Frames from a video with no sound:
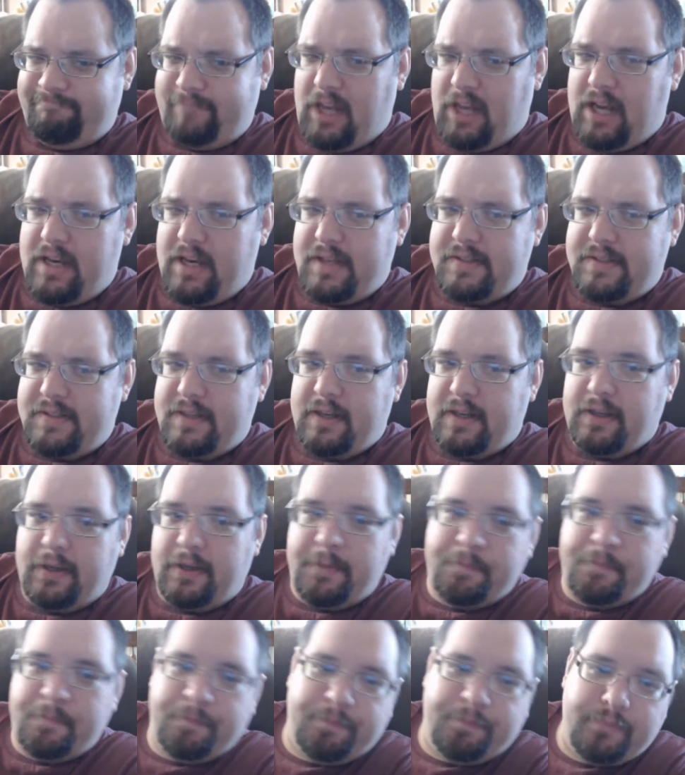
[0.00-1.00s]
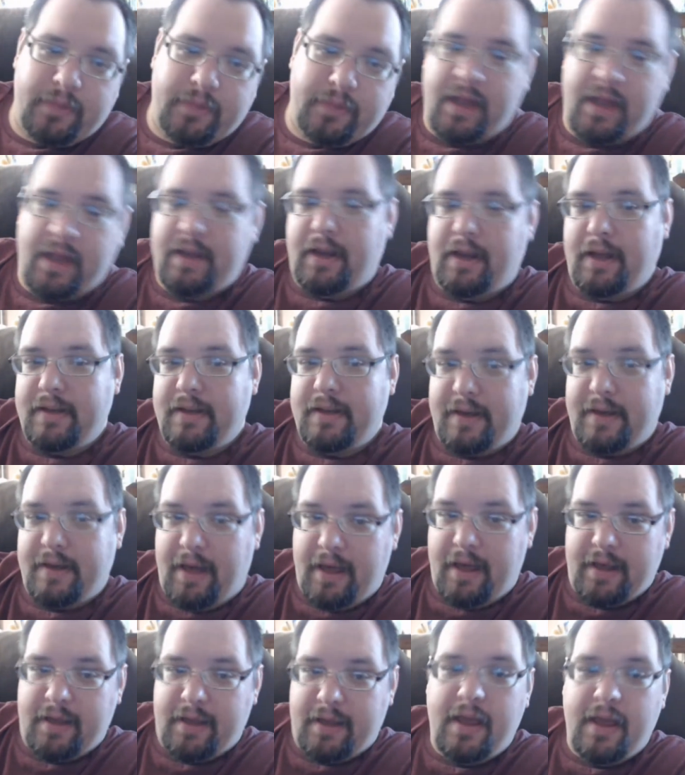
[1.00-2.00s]
Not necessarily, and not
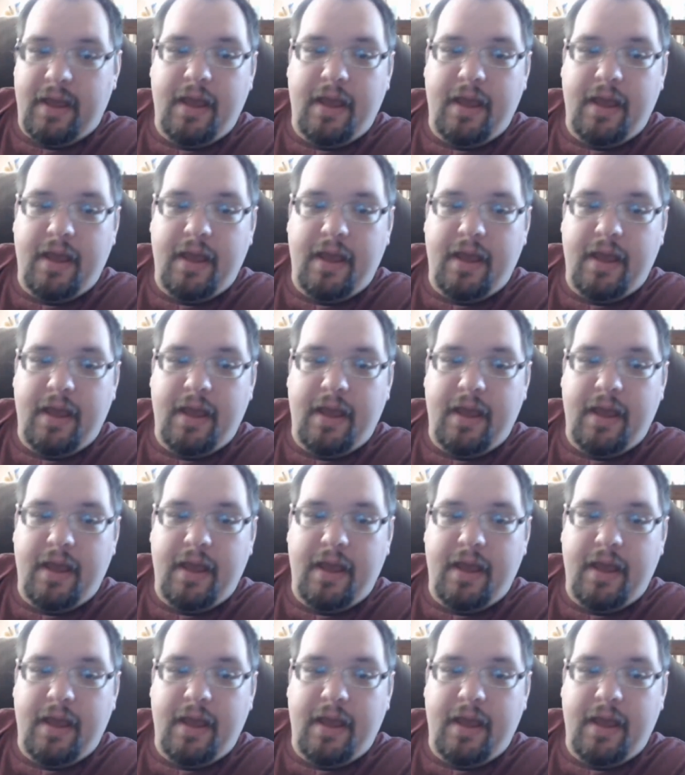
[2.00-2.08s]
today.